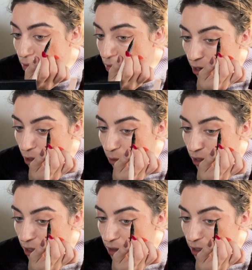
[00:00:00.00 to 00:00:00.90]
I will
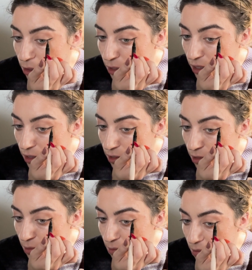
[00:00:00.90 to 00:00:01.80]
add that to my
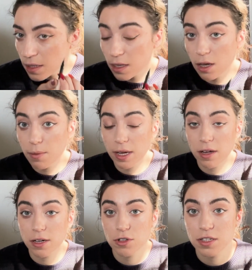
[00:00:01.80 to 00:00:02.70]
list. Oh my
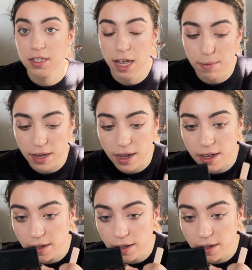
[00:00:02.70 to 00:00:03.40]
god, I just stabbed my eye.